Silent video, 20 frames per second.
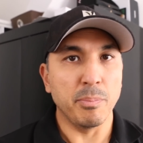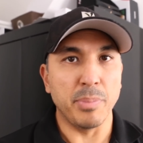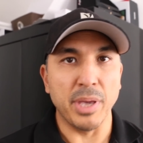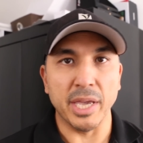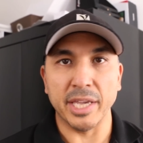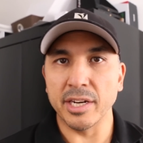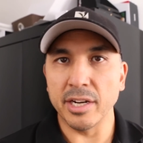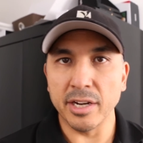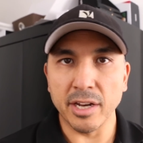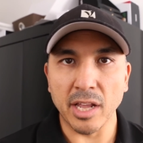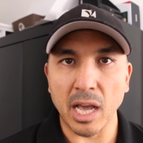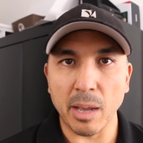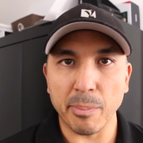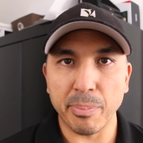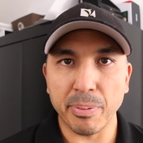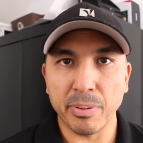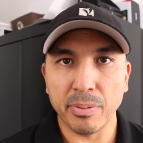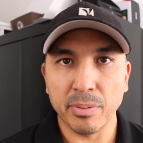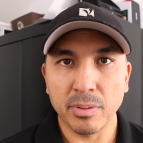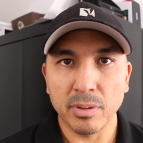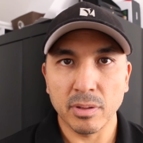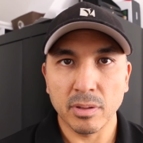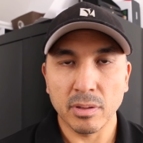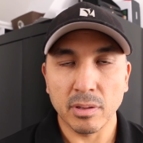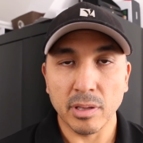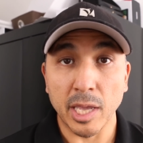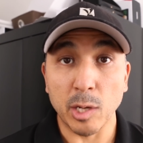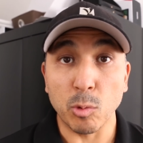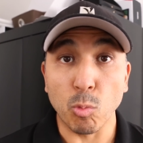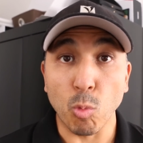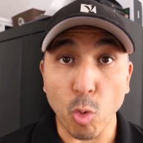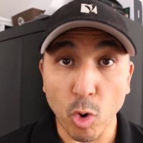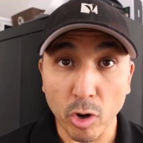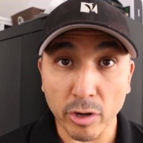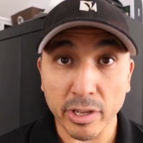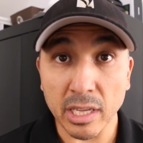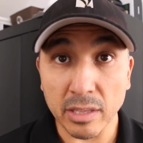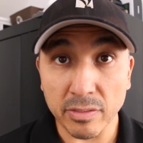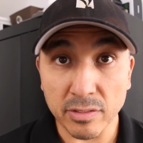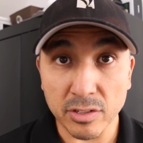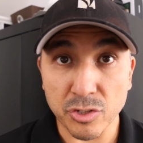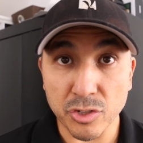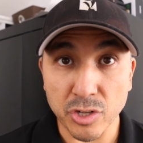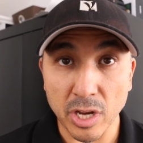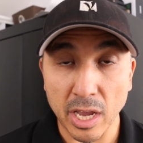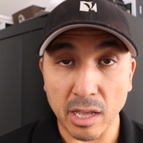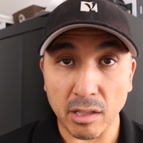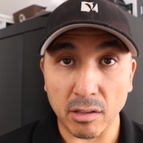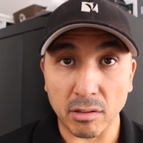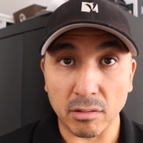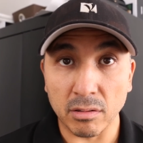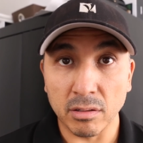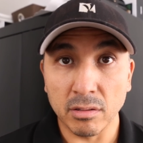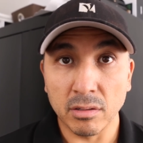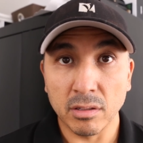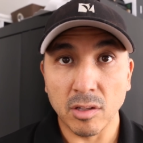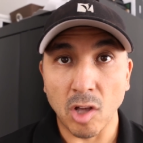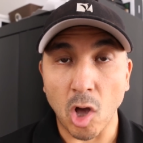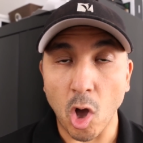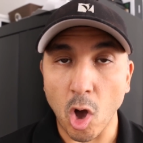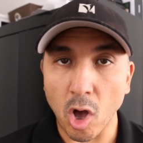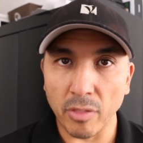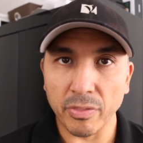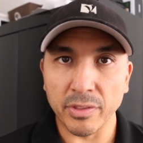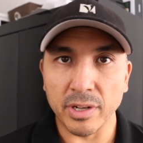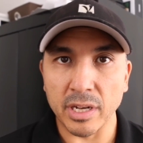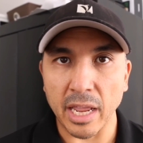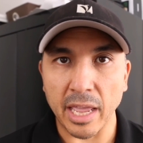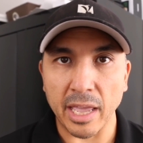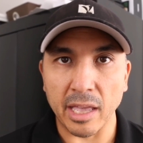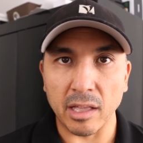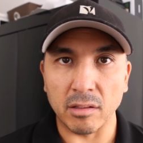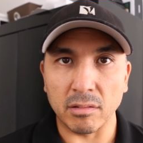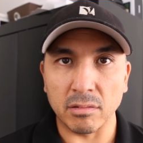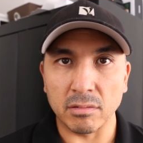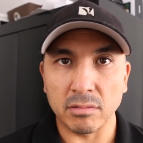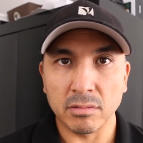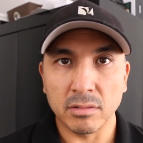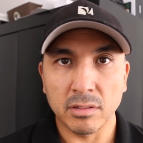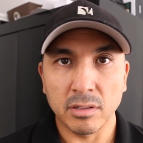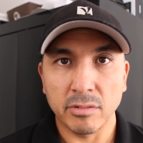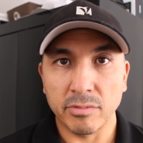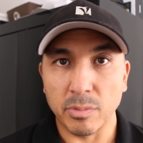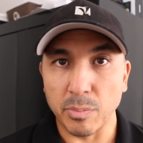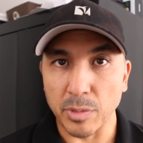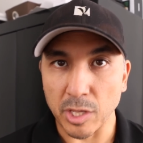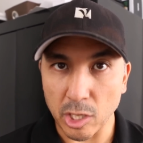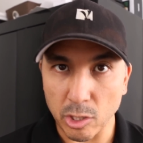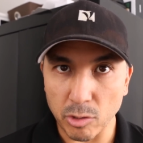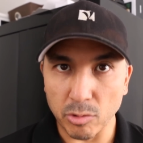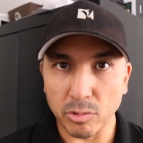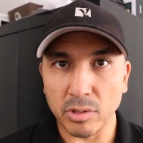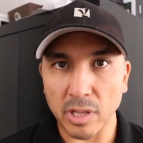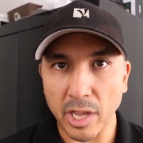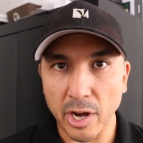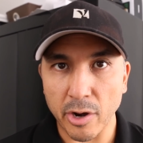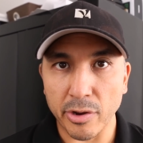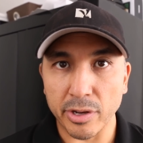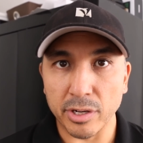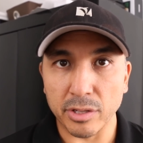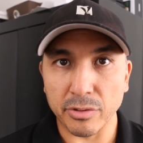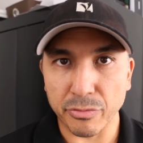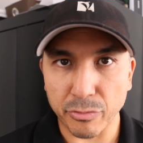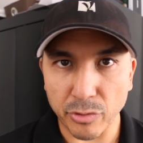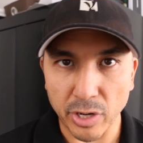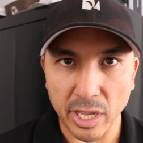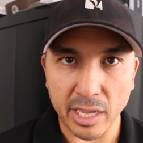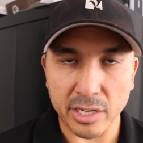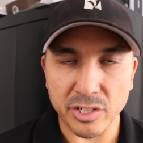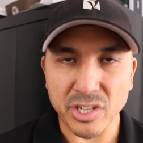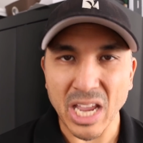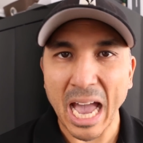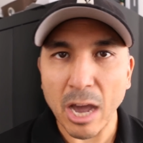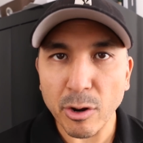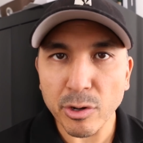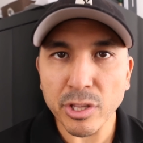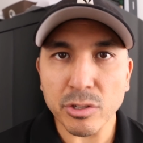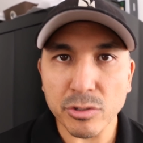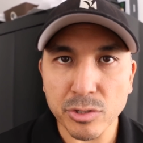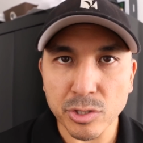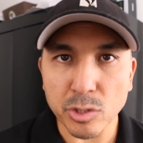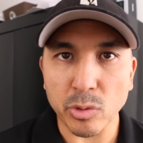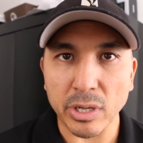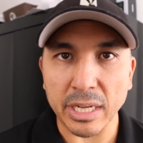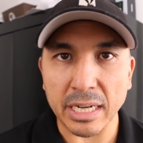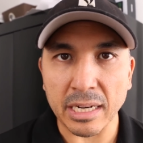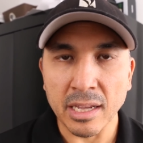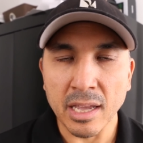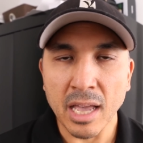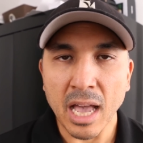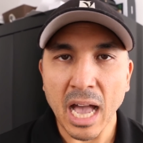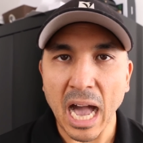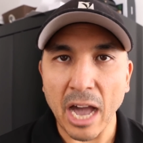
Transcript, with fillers: picking it up and working the gel on the nail from the cuticle area to the free edge. How do you do it?